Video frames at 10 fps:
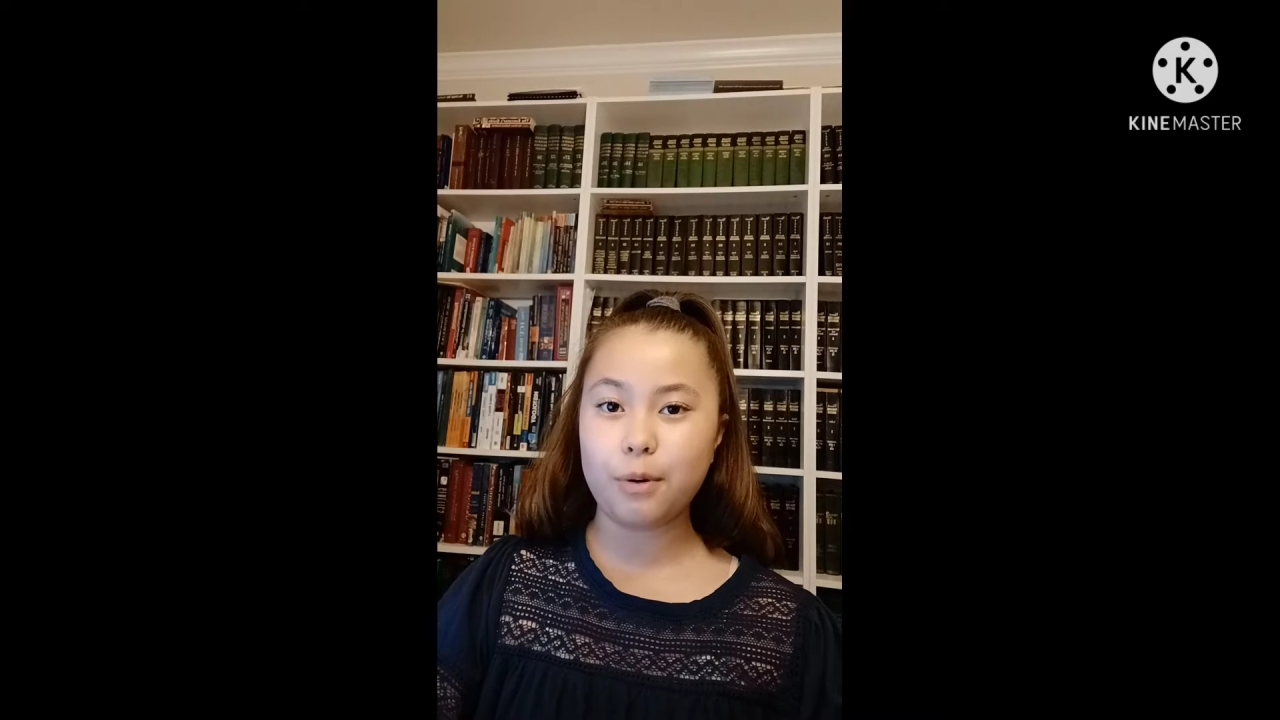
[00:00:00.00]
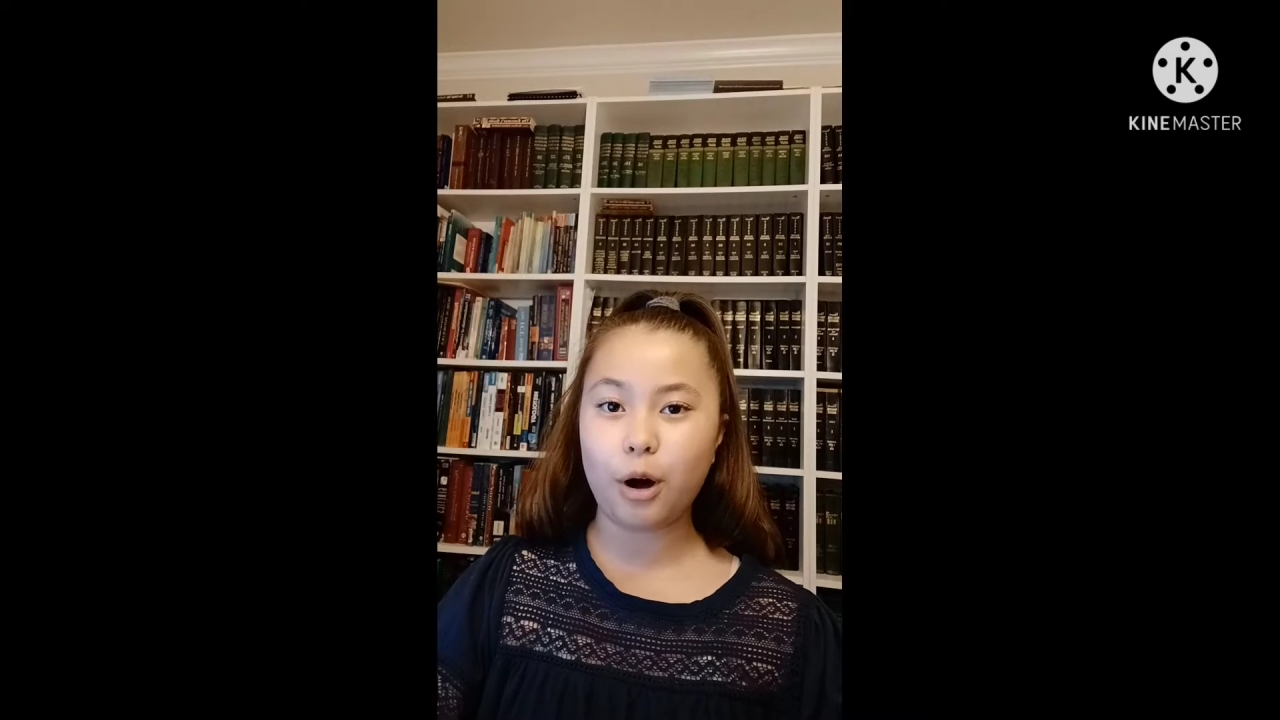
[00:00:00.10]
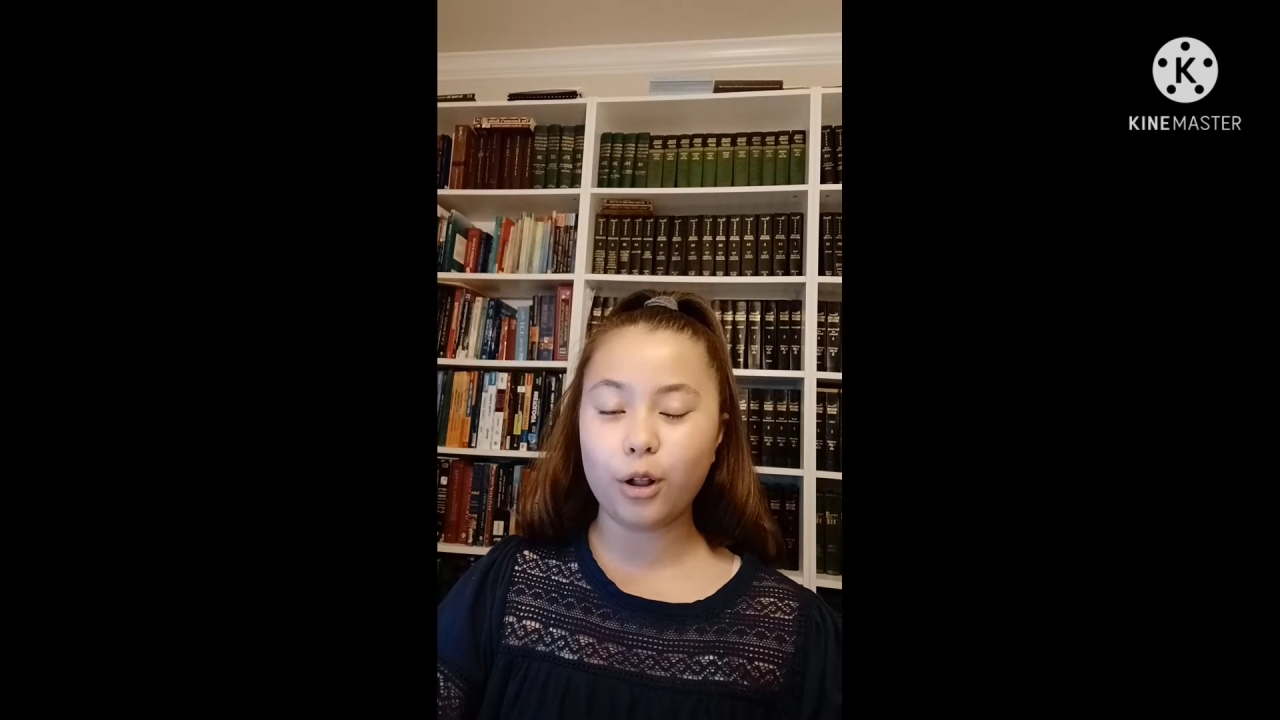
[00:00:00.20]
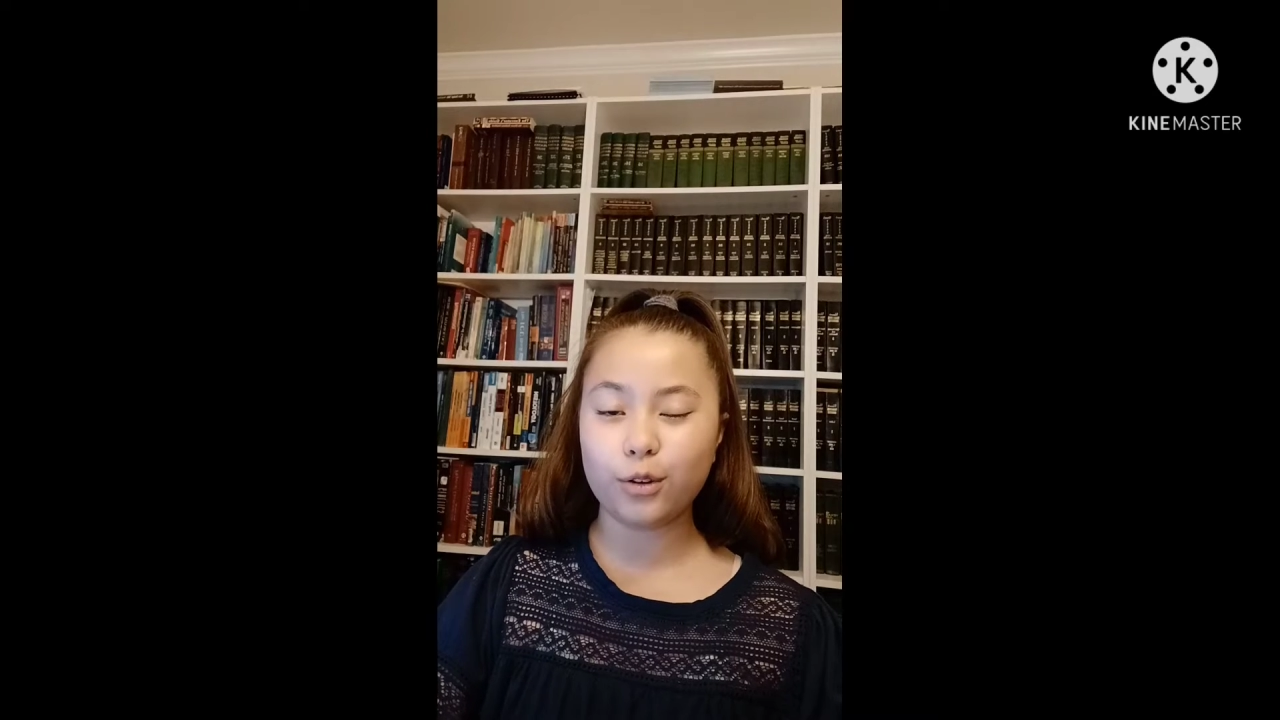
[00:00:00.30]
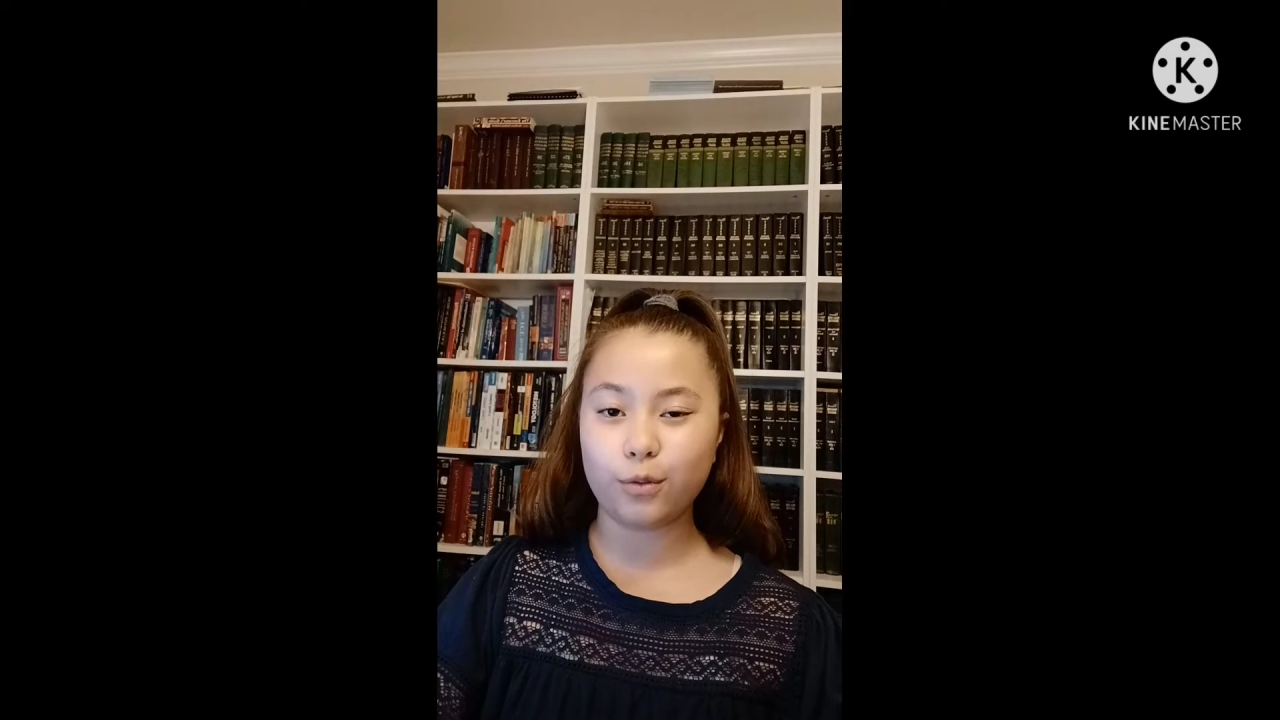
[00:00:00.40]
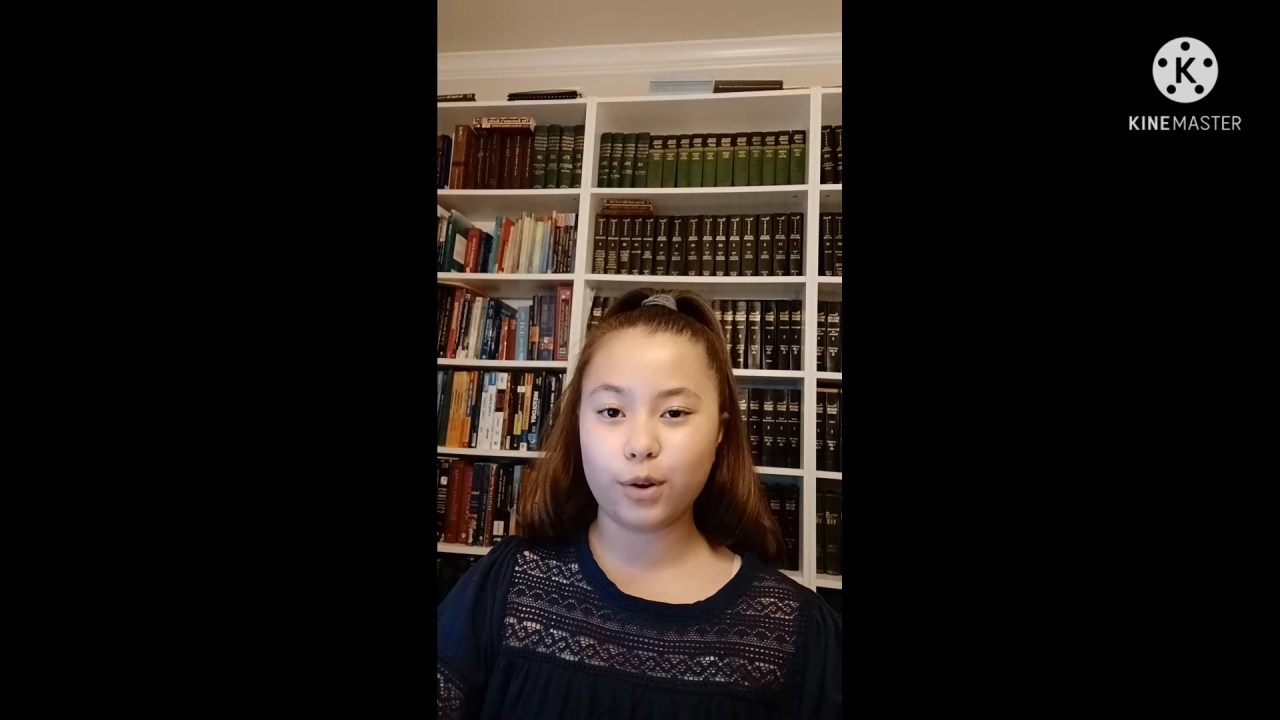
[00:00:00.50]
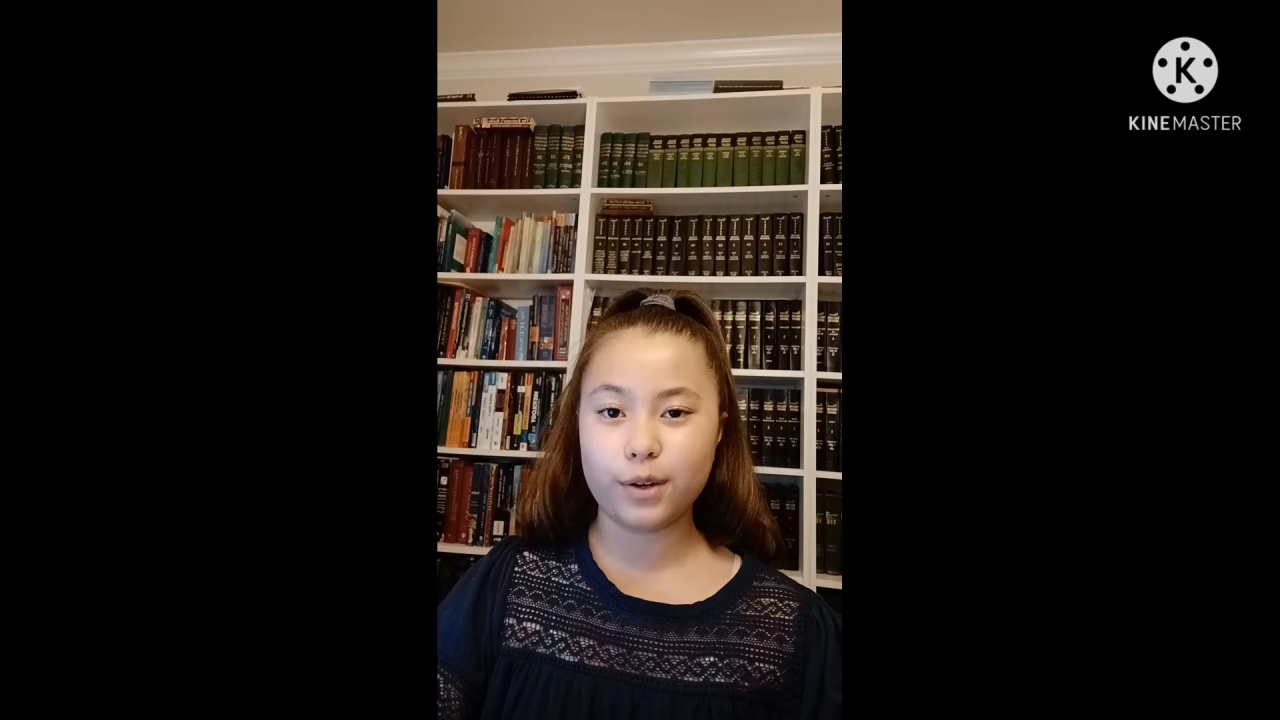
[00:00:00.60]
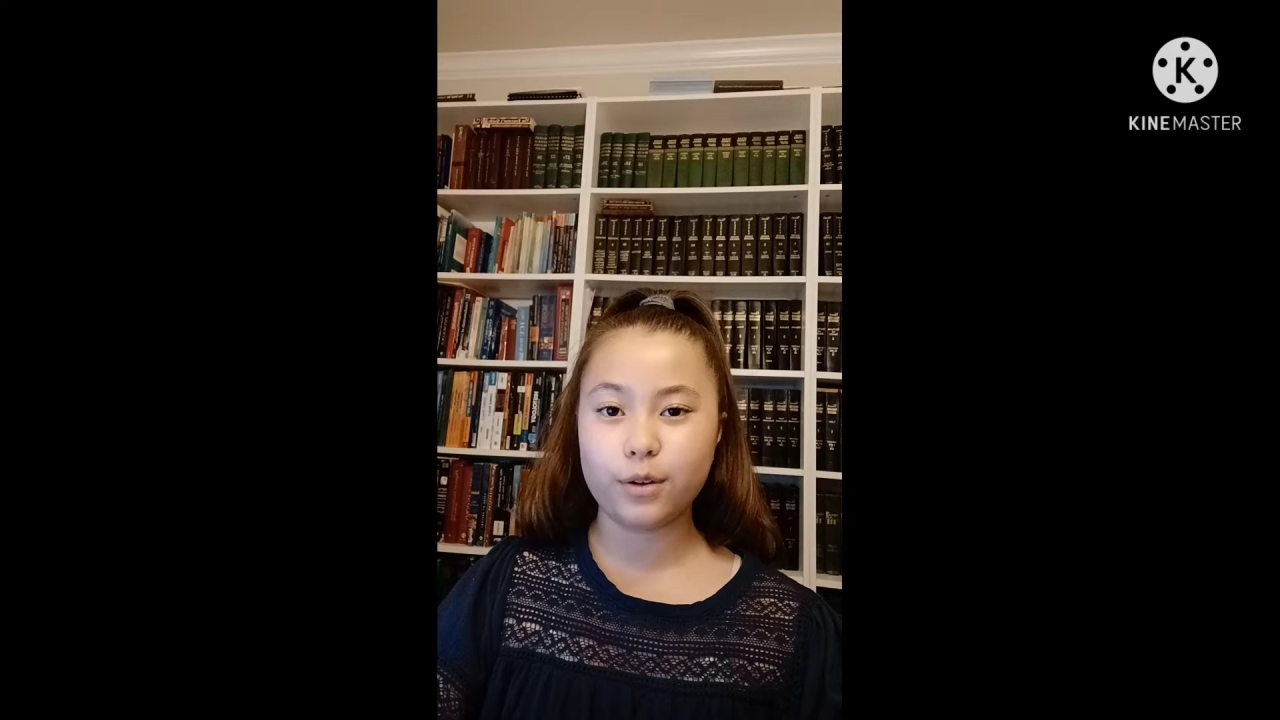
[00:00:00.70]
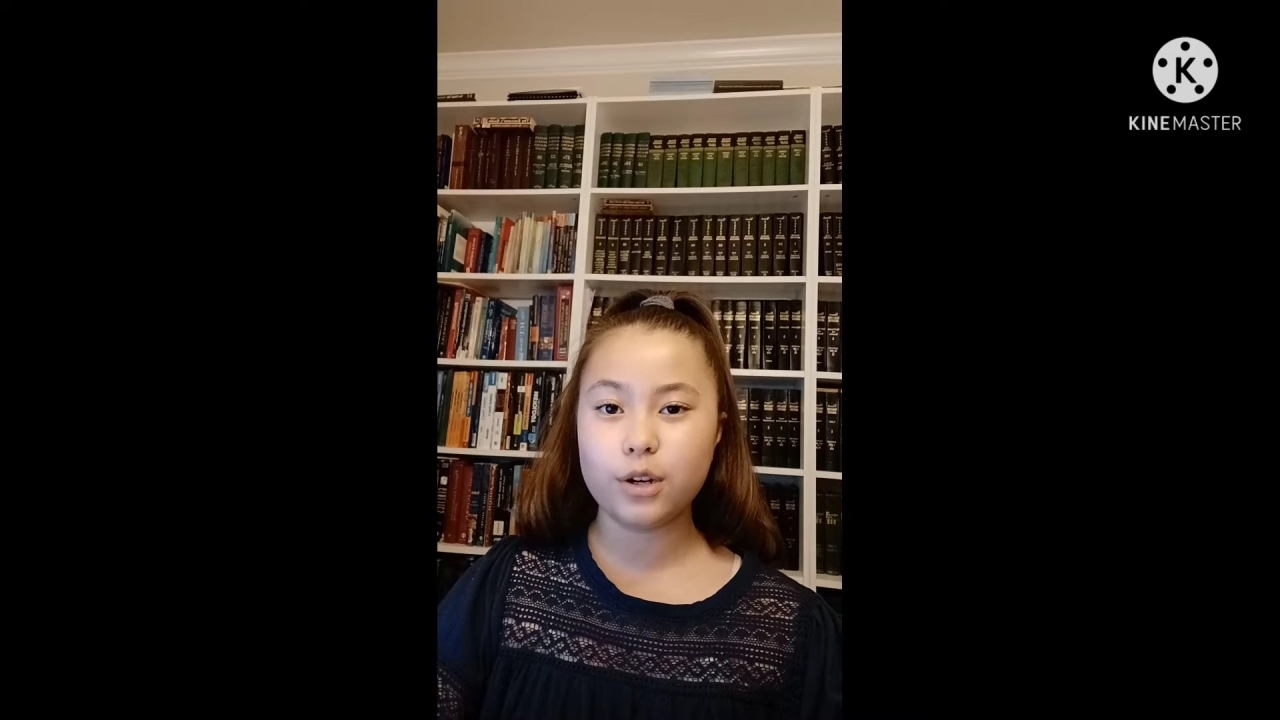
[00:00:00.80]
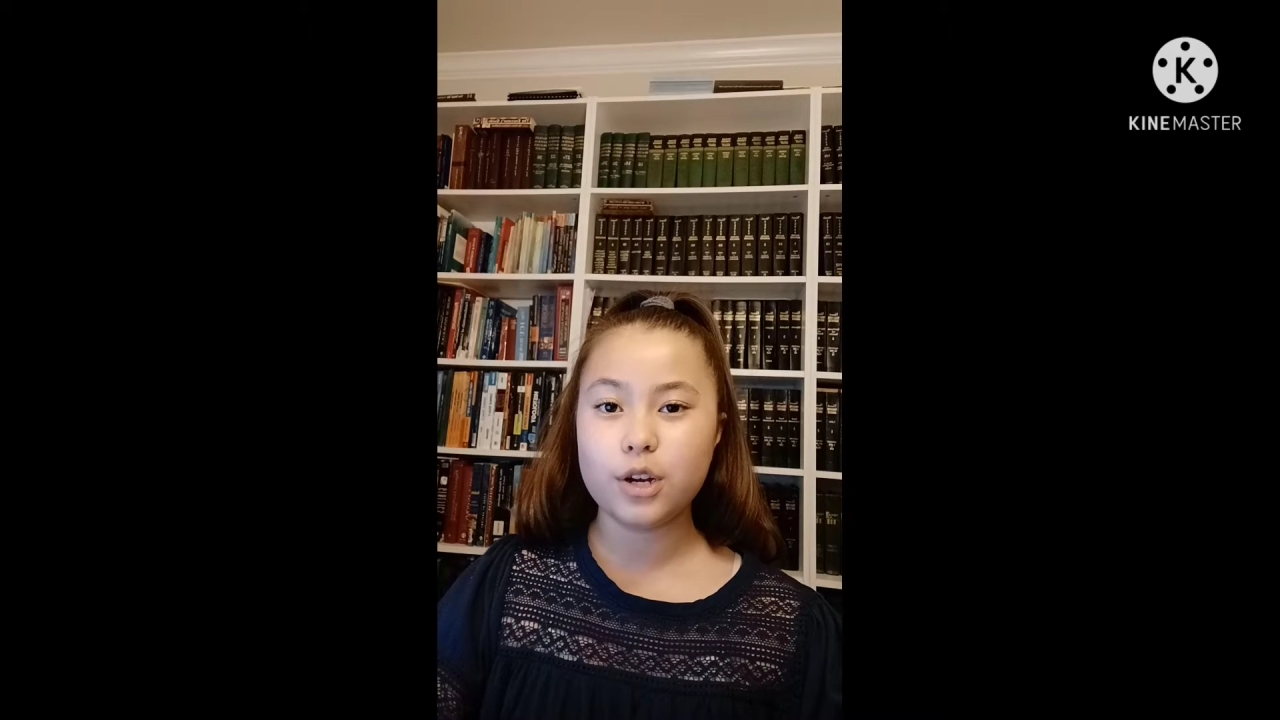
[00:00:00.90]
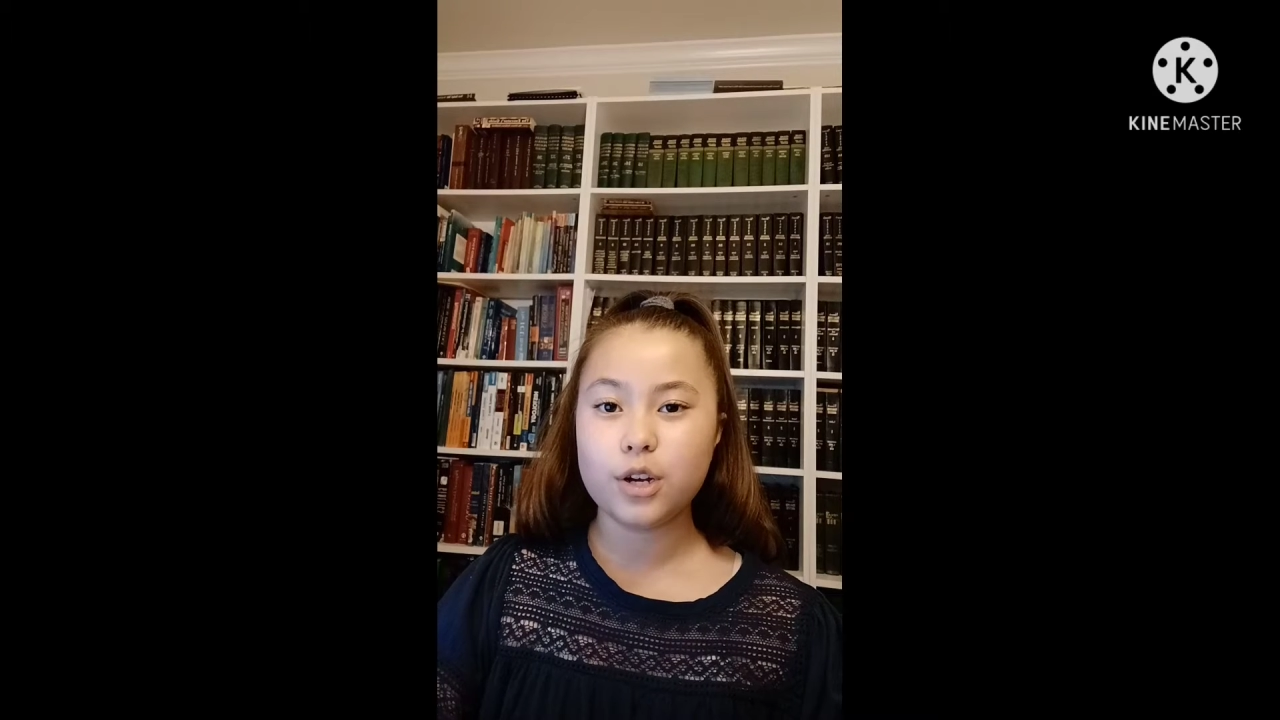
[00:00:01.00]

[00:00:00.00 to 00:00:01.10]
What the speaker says: olive oil